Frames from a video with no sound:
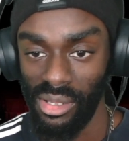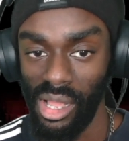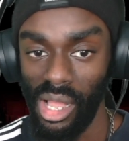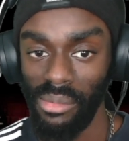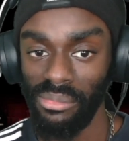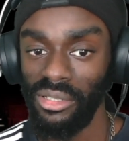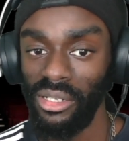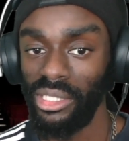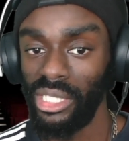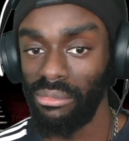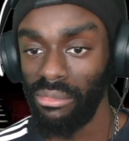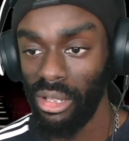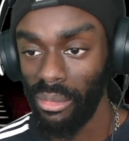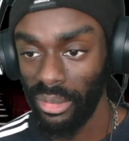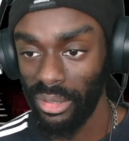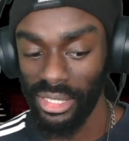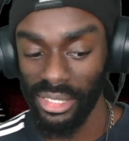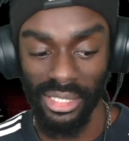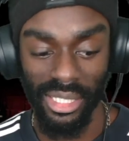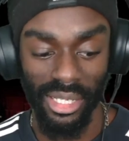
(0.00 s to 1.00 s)
I'm starting to
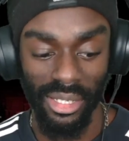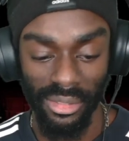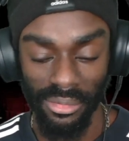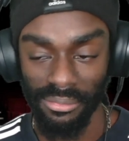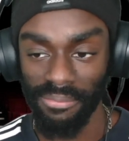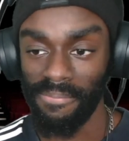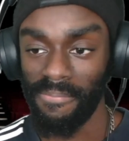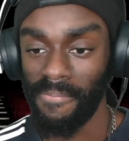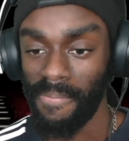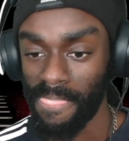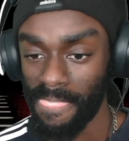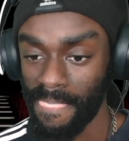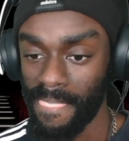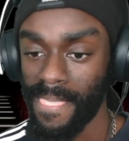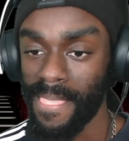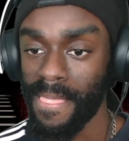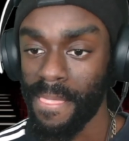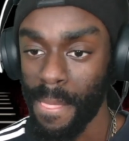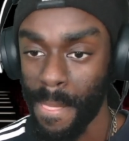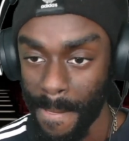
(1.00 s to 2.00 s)
remember this now. You're
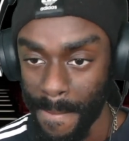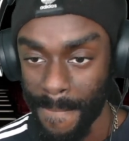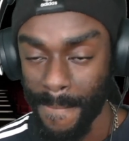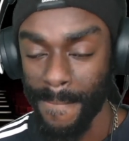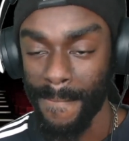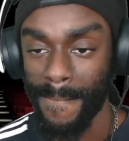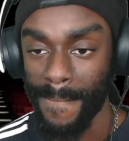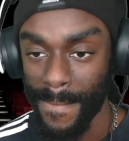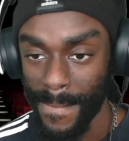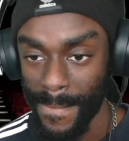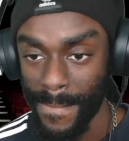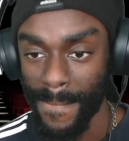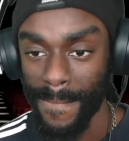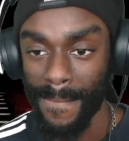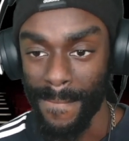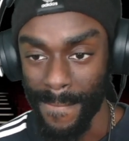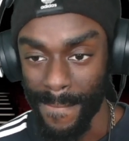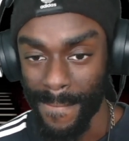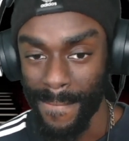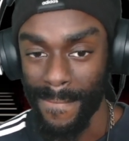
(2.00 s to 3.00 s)

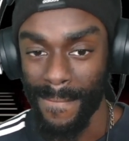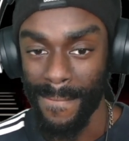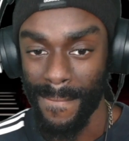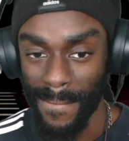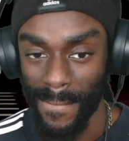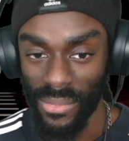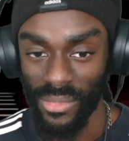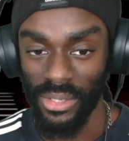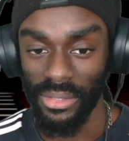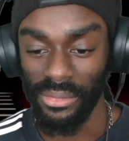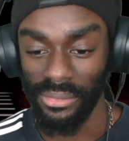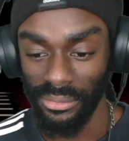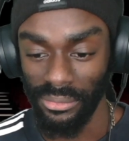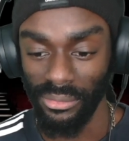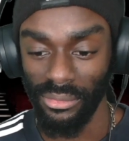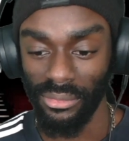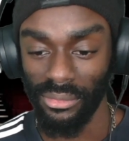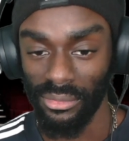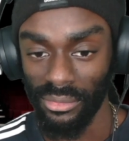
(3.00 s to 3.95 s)
the one in the wrong here.